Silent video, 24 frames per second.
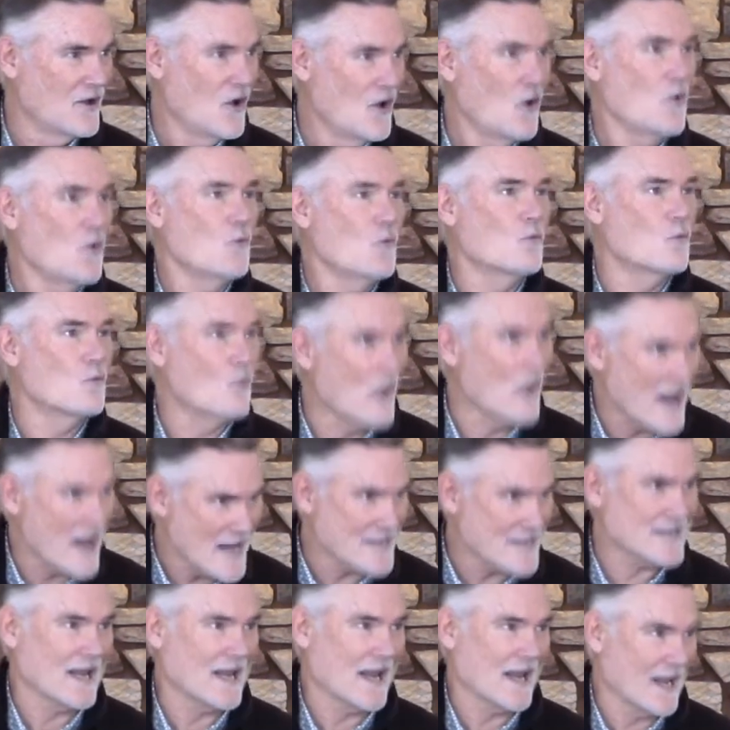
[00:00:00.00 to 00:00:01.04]

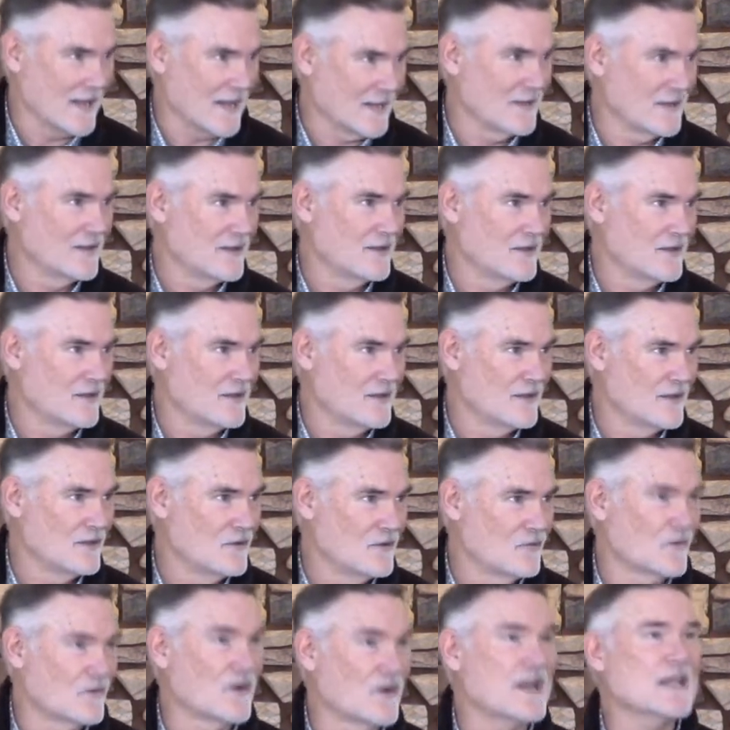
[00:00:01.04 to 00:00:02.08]
waiting
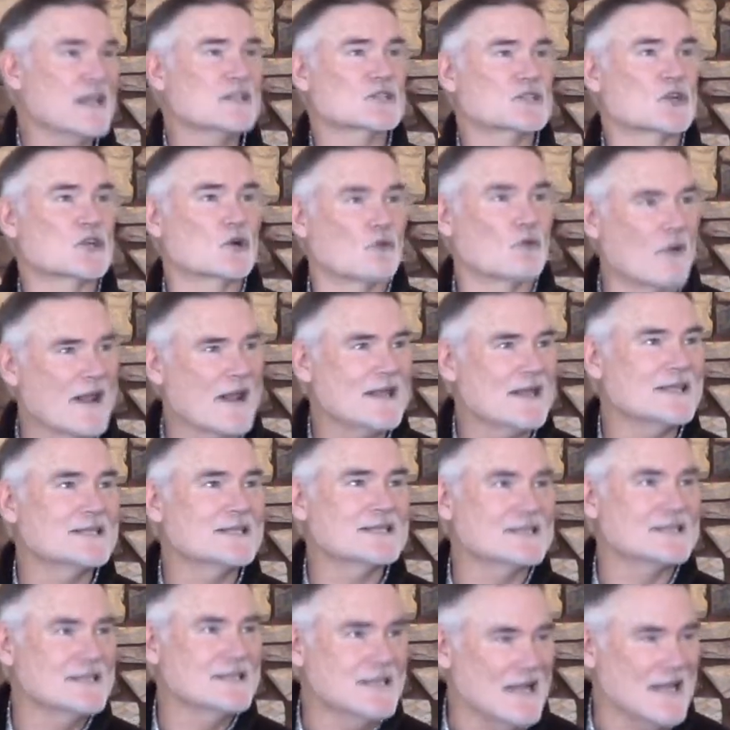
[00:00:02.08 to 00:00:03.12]
for his
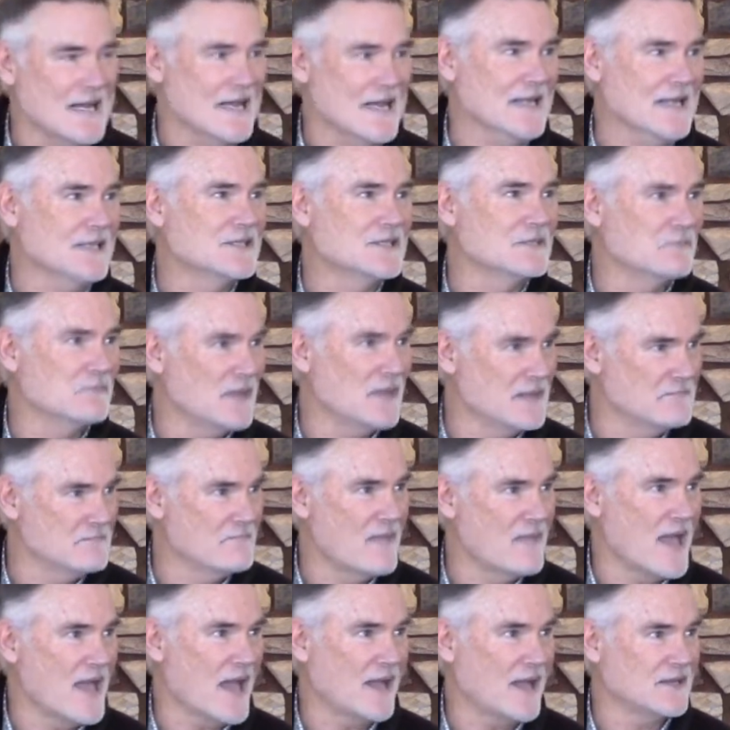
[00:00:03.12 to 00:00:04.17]
greatest need to be
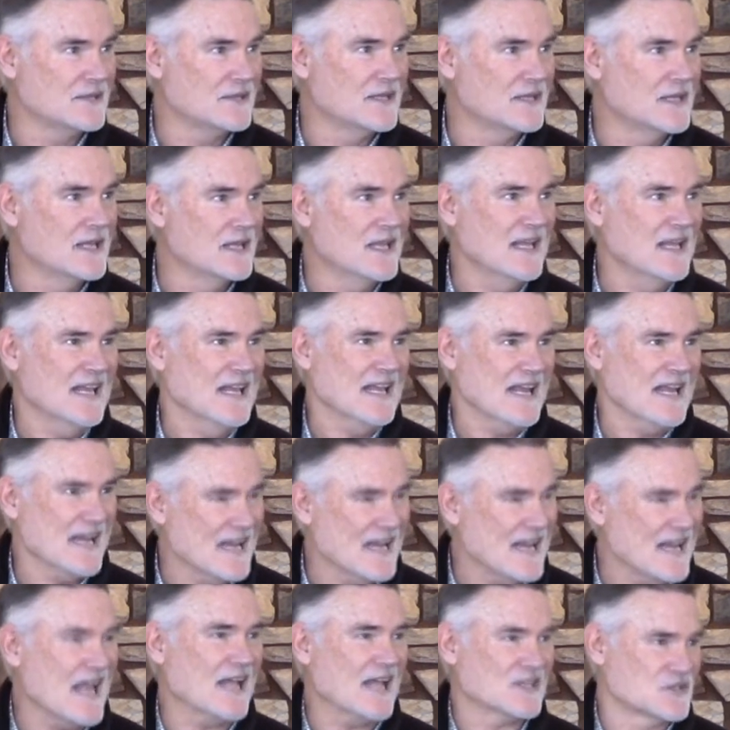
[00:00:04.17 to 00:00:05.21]
met.
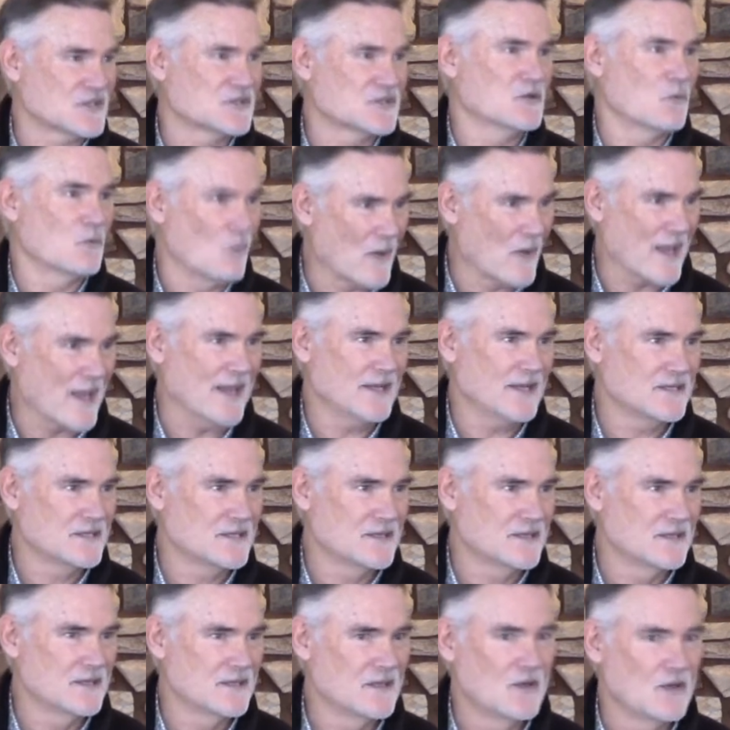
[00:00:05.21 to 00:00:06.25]
He has to wait
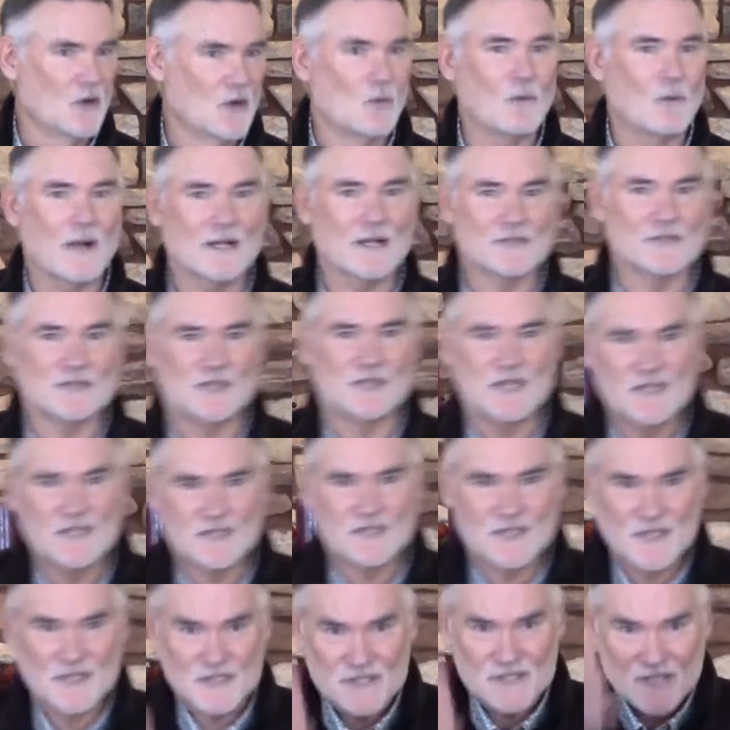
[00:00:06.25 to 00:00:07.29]
while
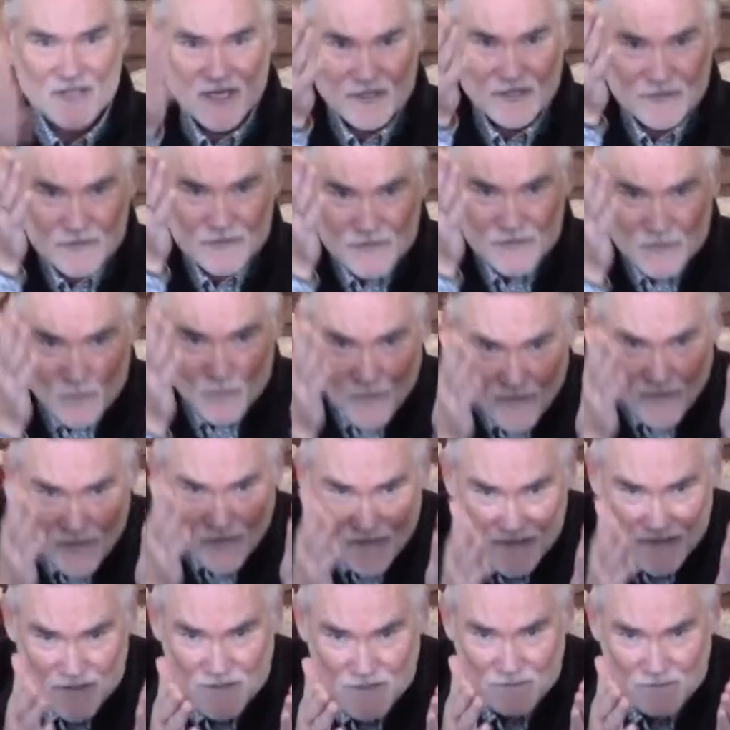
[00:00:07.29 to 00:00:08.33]
Jesus deals with
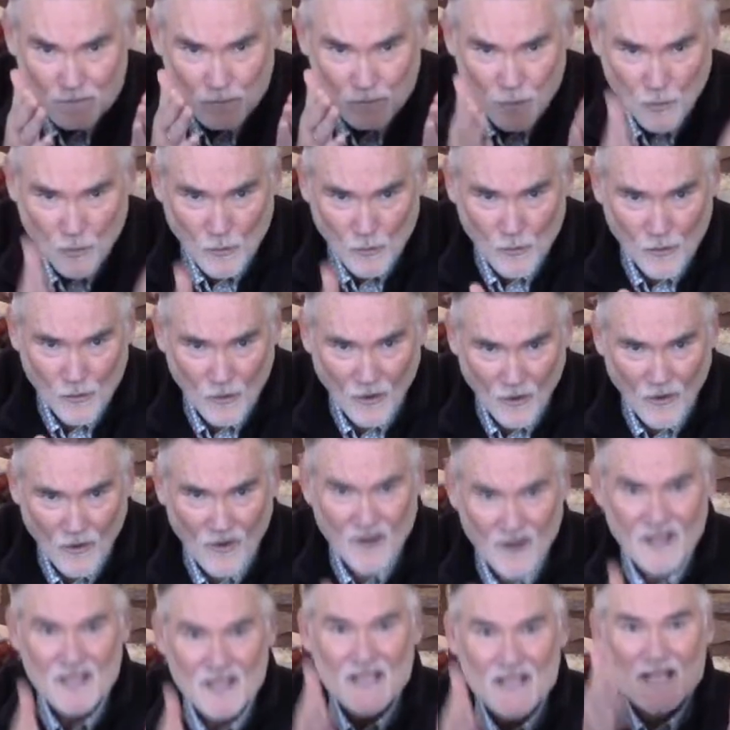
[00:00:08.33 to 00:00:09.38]
this
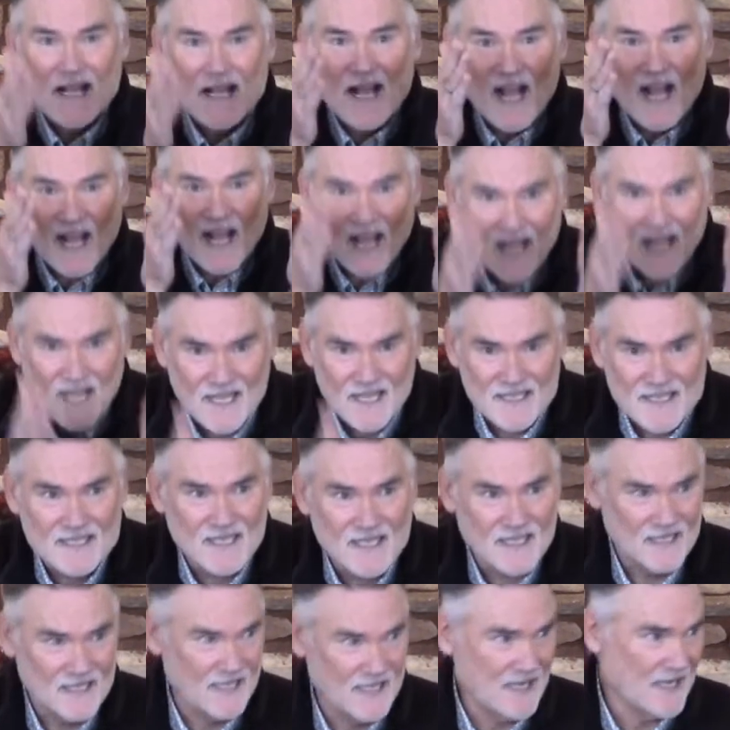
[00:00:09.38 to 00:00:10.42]
poor,
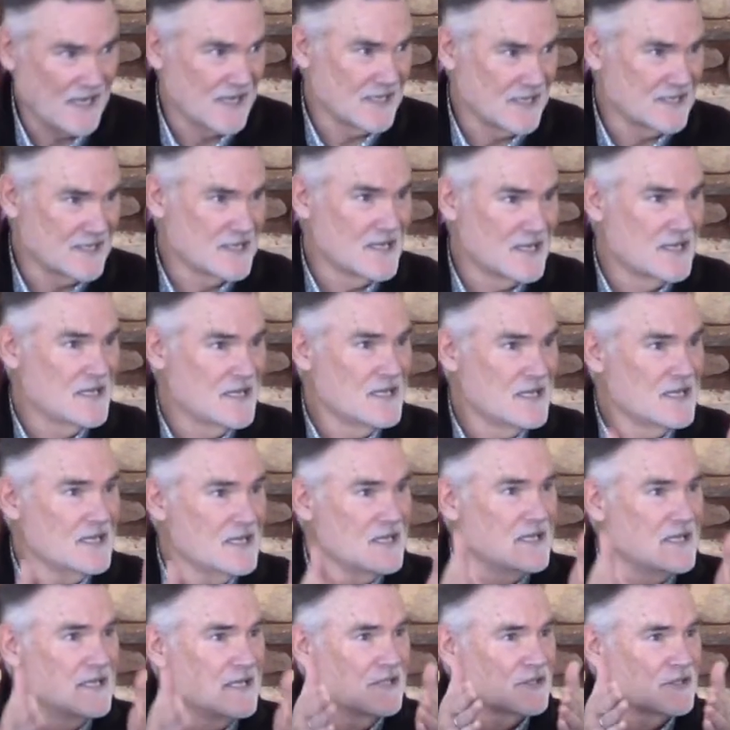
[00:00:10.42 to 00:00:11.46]
unclean,
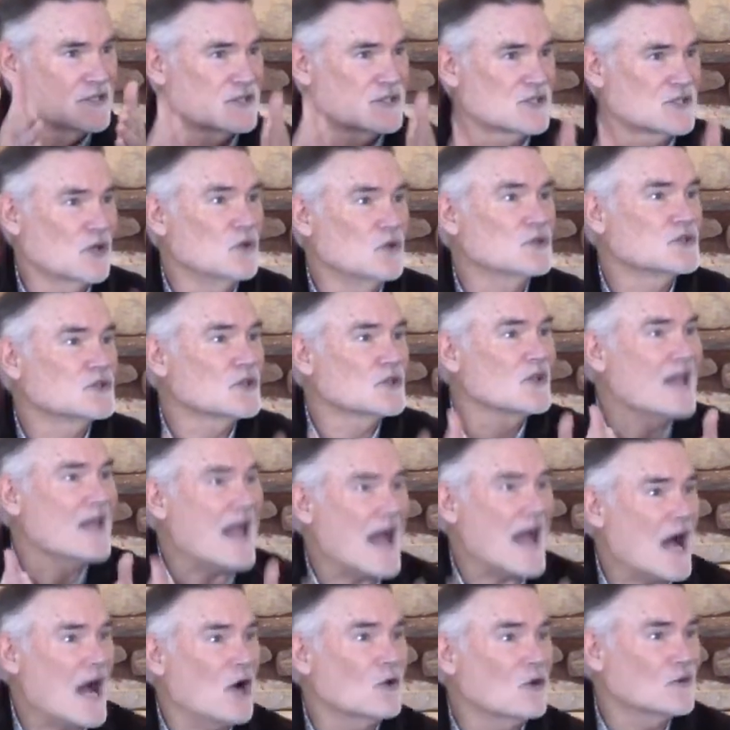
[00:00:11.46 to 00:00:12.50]
social
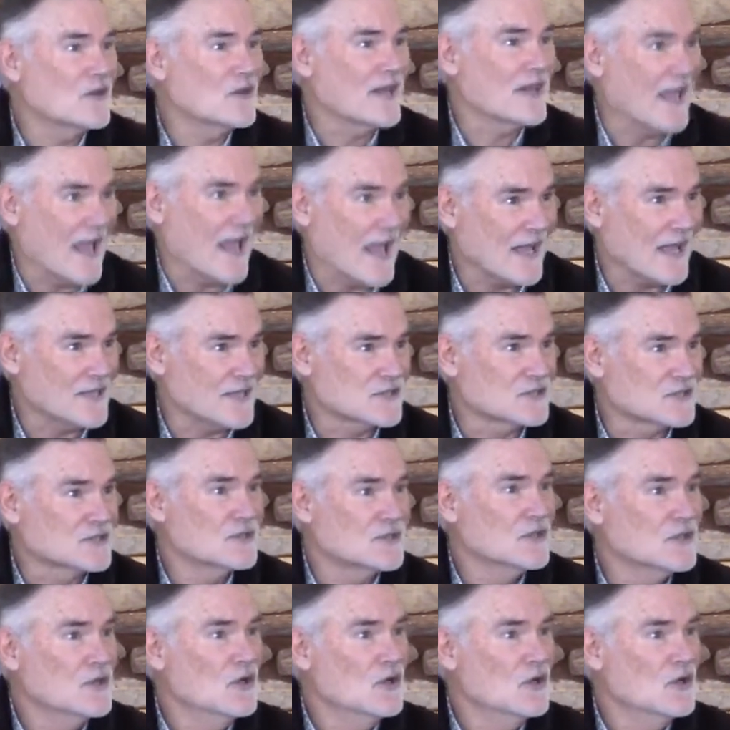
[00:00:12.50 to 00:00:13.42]
outcast